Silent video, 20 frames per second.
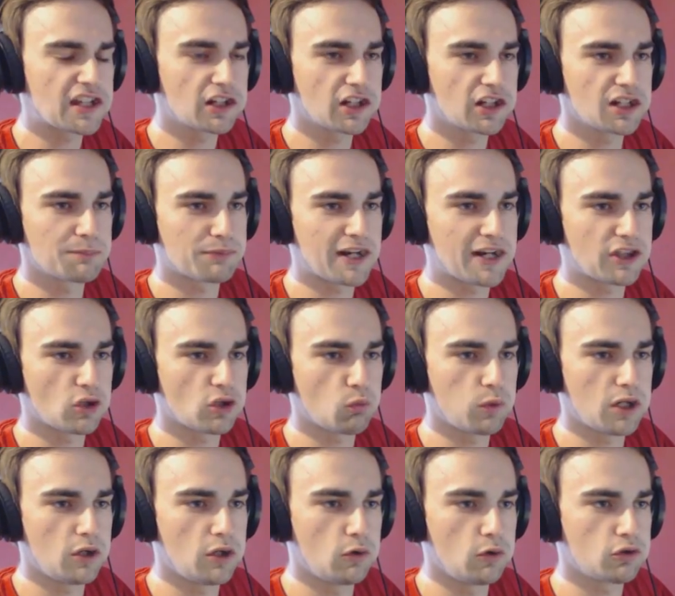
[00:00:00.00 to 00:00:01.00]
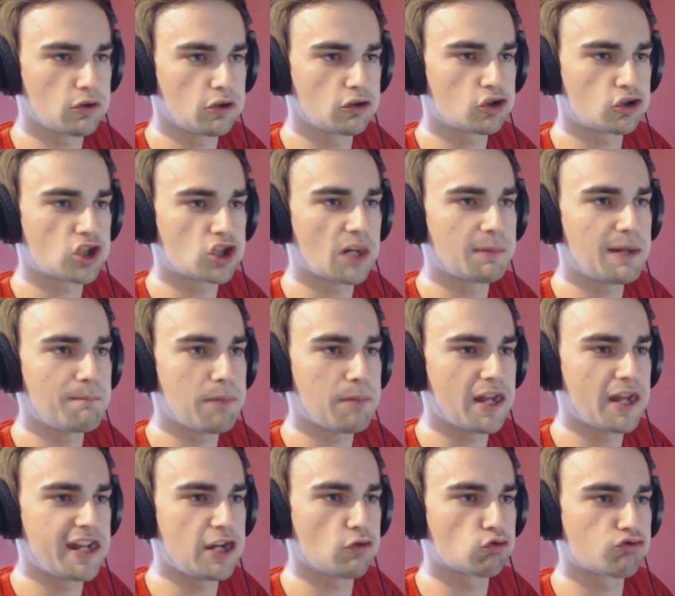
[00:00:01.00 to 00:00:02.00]
think I'm going to break the world Chubby
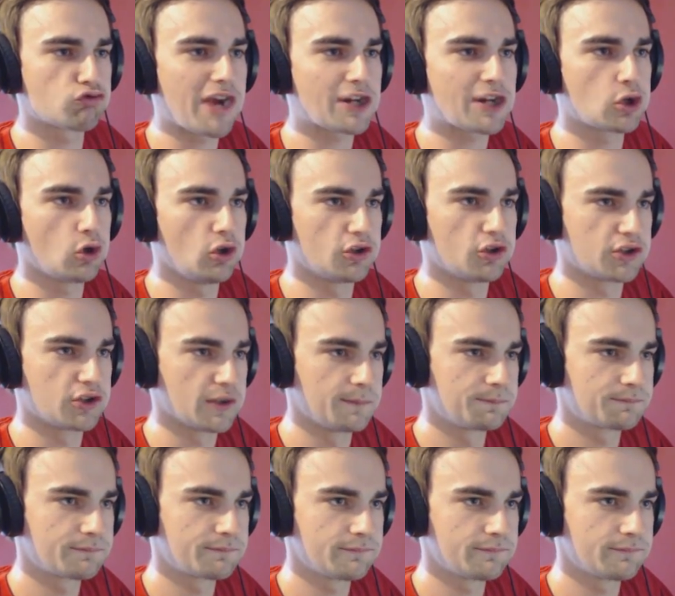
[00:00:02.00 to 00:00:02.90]
Bunny record.